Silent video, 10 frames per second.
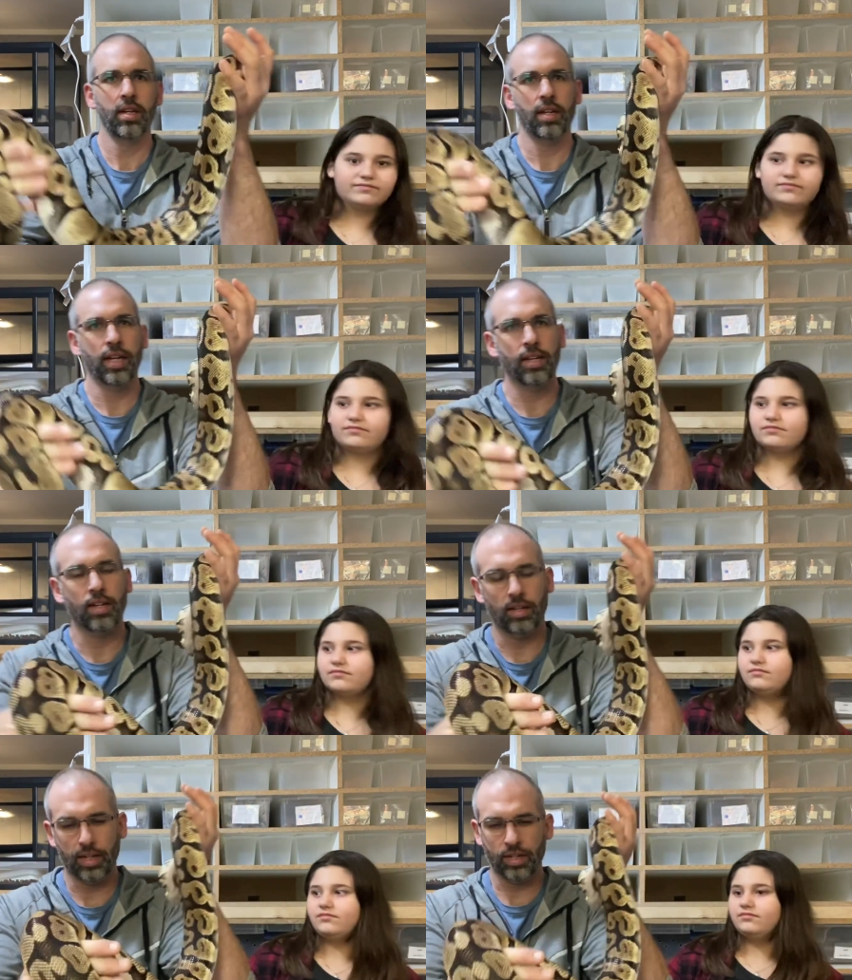
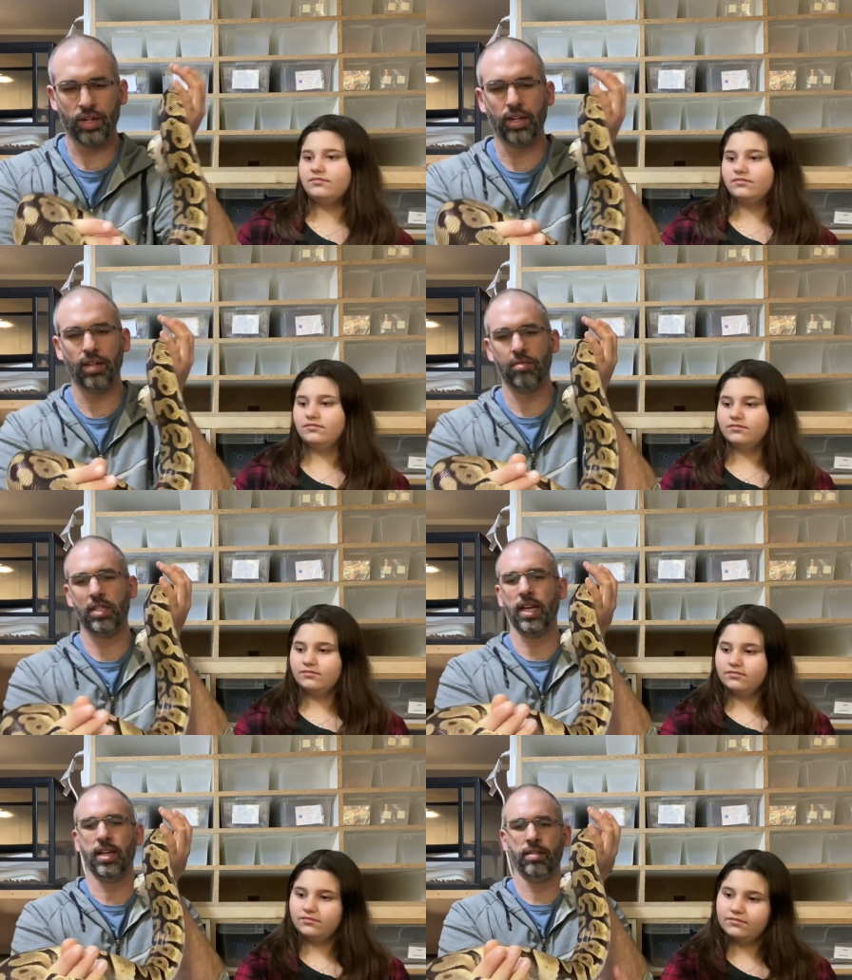Speaker 1: And like Charlie was
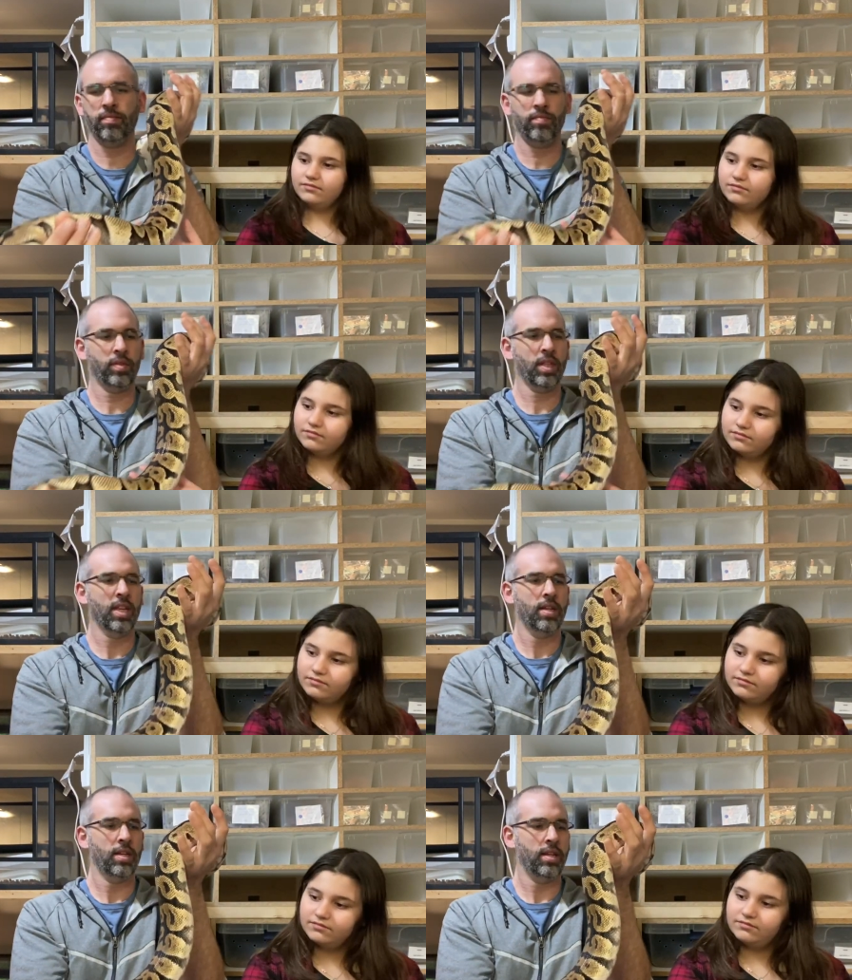saying,
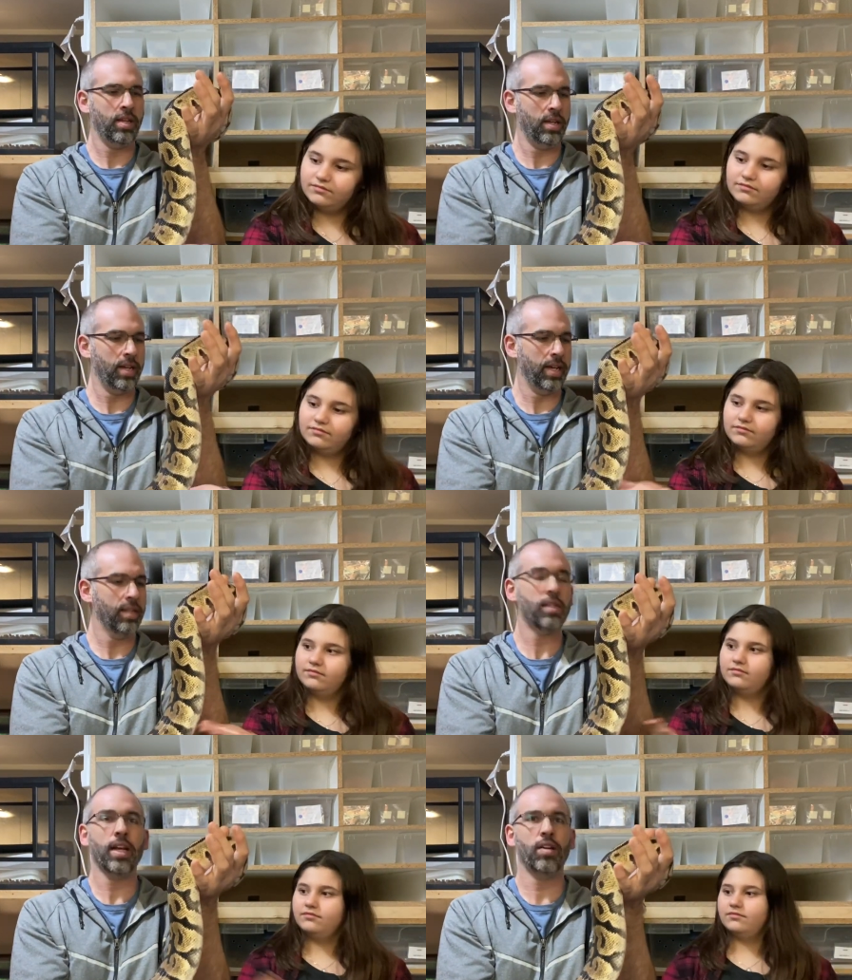he
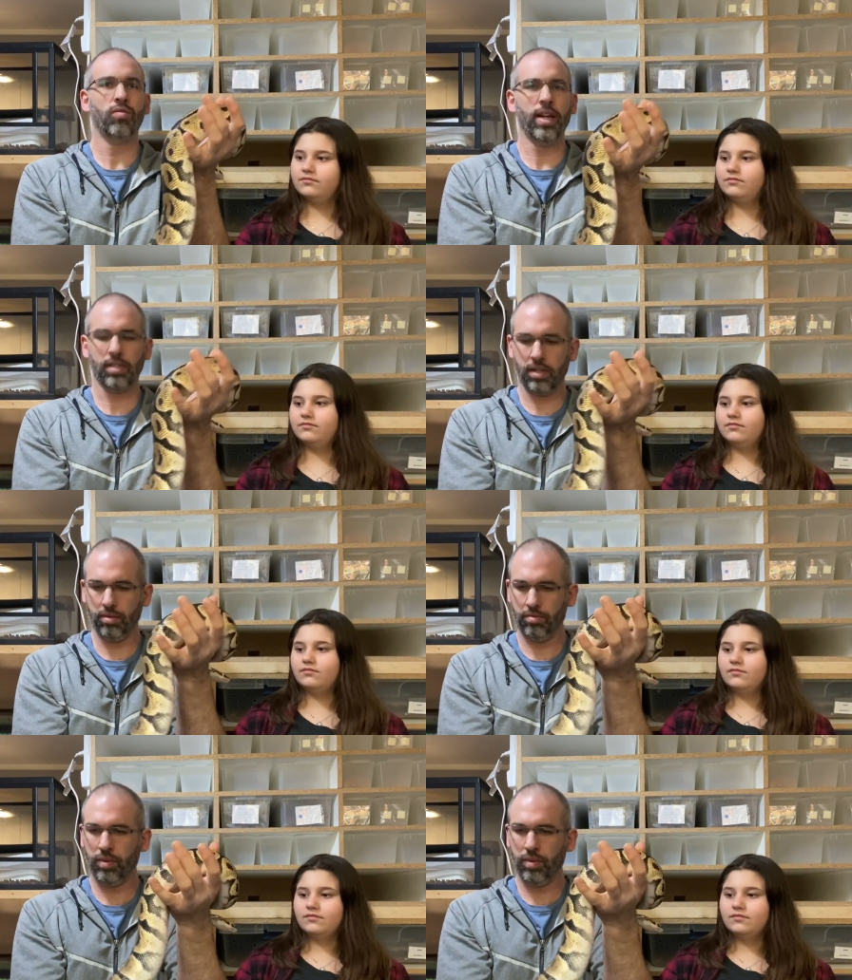is a rescue.